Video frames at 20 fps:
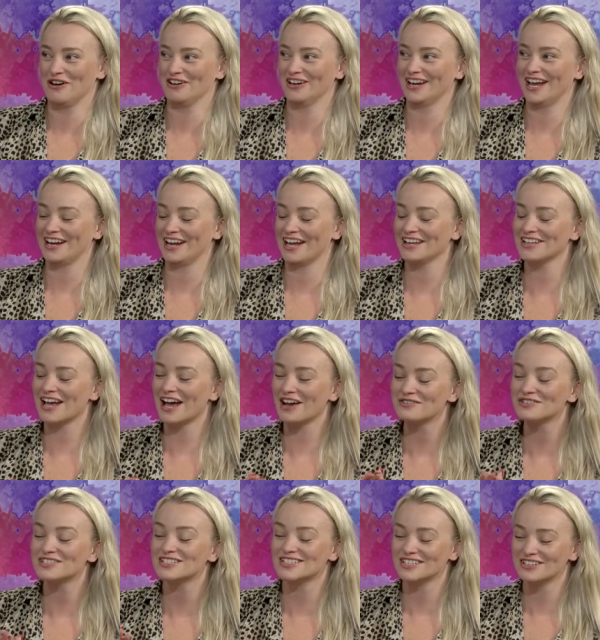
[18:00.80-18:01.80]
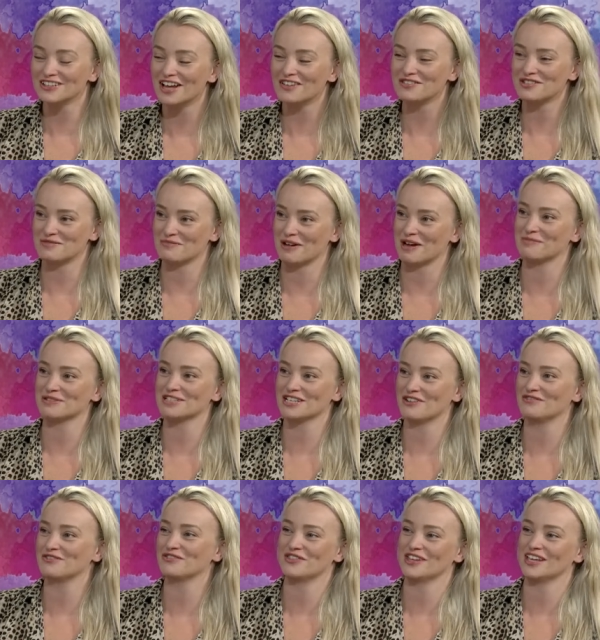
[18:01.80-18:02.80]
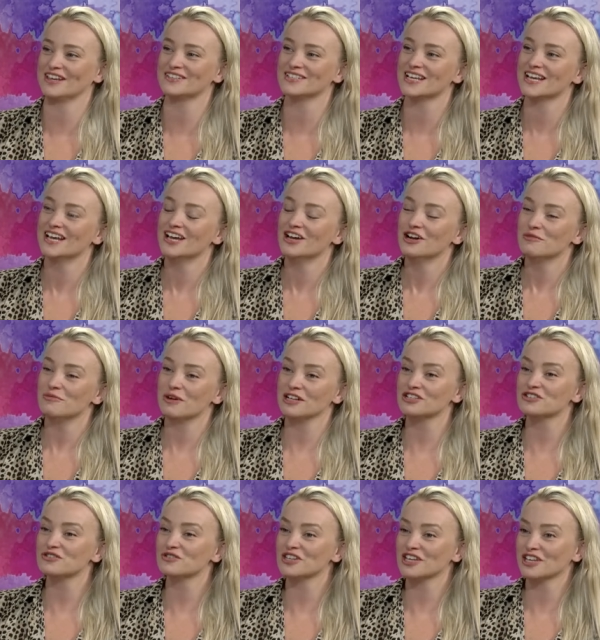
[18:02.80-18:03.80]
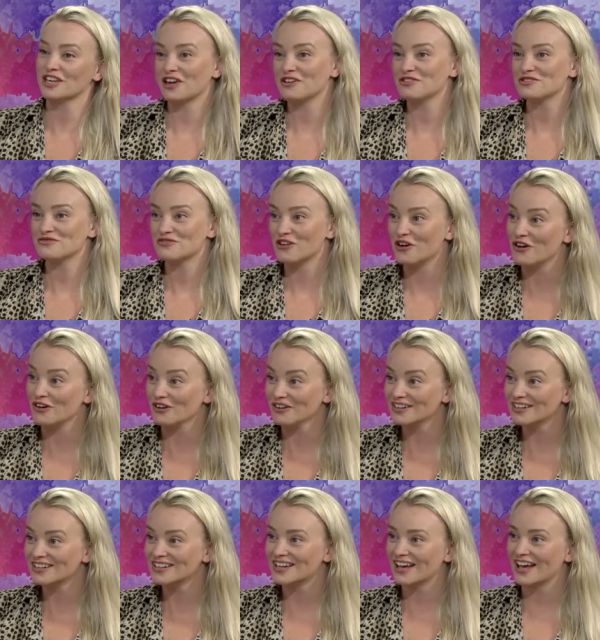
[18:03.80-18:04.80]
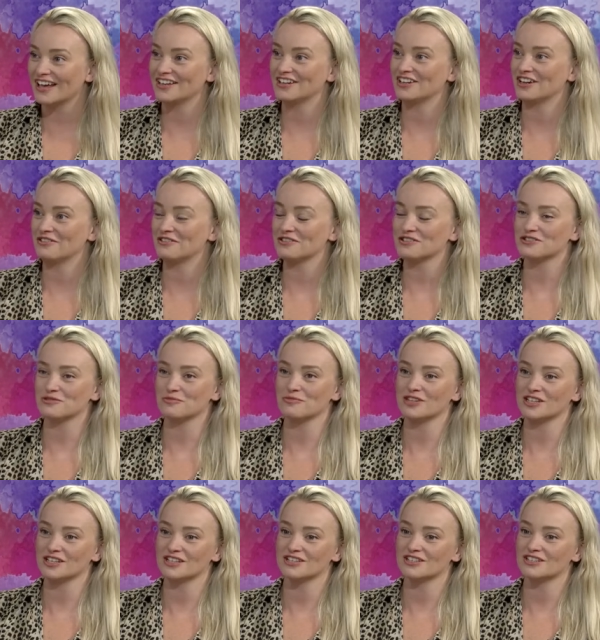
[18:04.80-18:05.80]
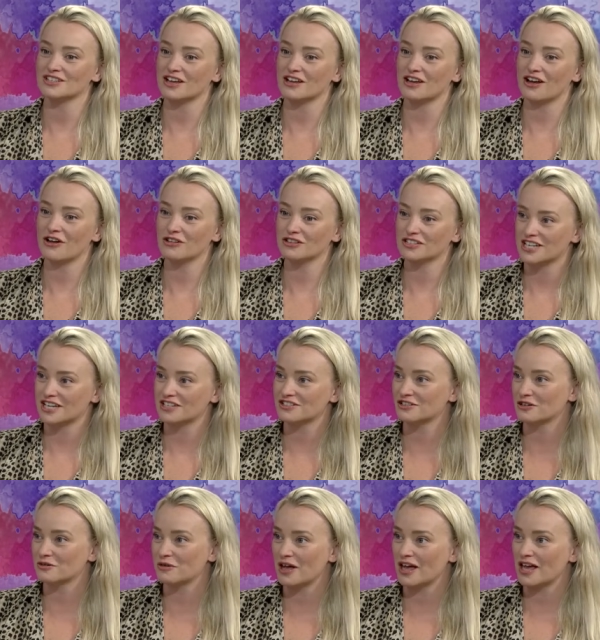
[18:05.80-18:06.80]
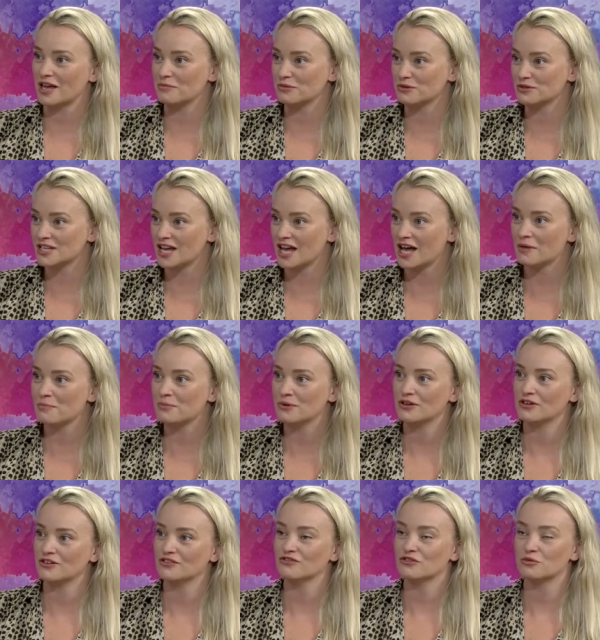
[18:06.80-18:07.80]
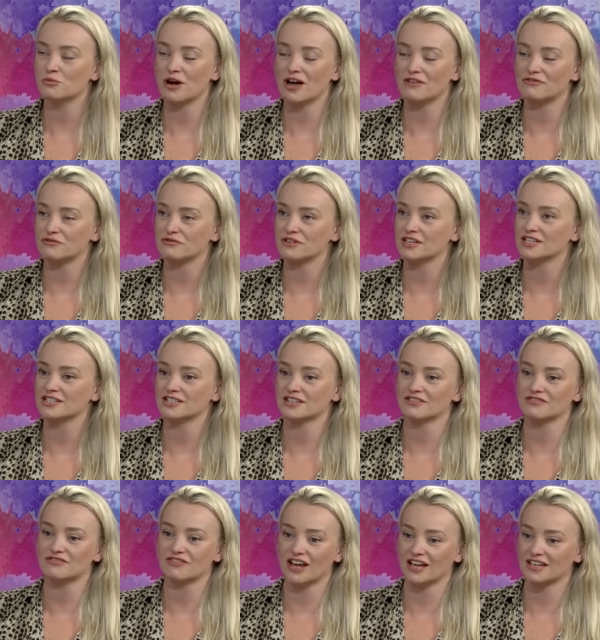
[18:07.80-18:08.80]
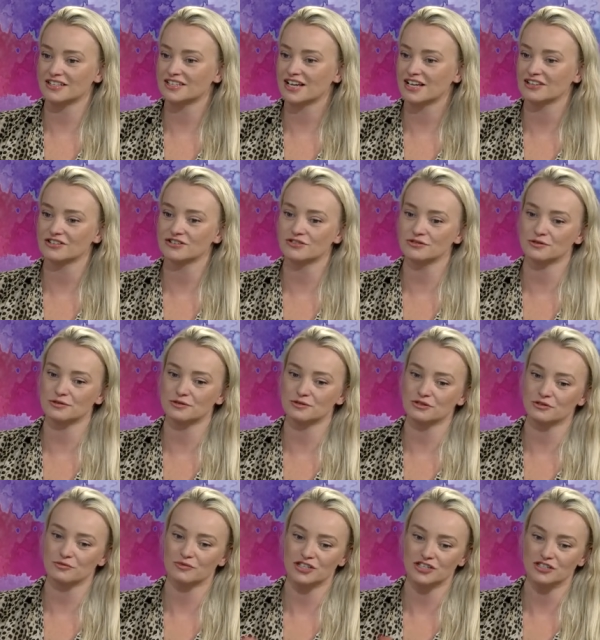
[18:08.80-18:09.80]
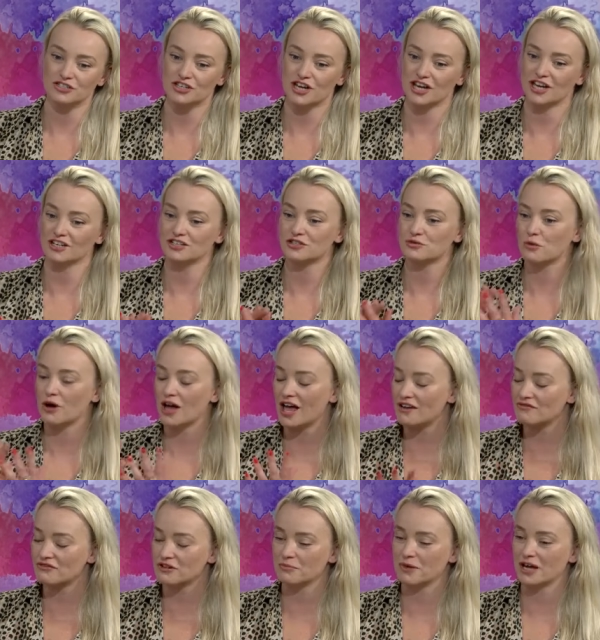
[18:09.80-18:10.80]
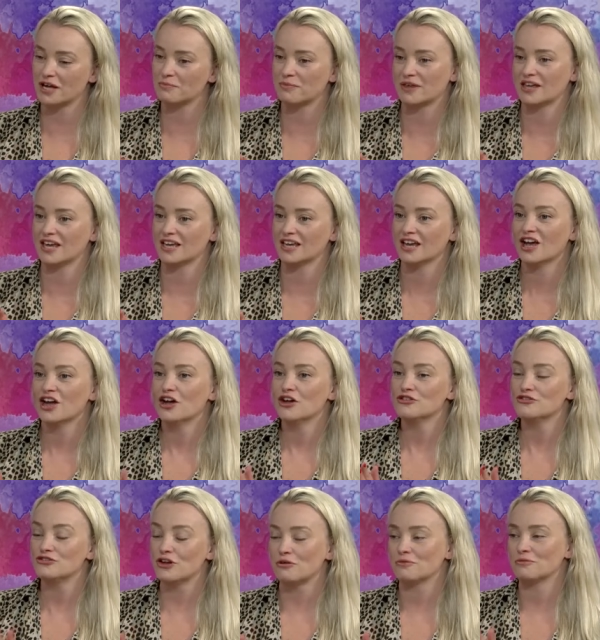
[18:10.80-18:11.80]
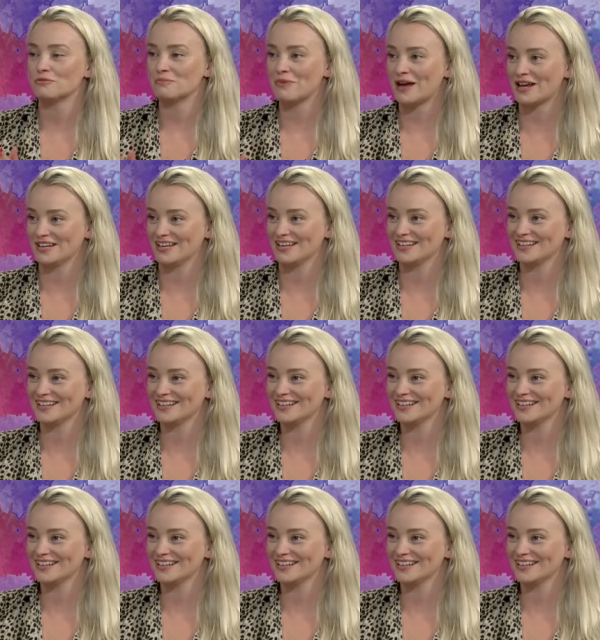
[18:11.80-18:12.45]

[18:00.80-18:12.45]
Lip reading: and still have to remind myself of this, when something goes wrong, you know, holiday's not able to happen for whatever reason, a flight's cancelled, something's changed, whatever it might be, don't panic.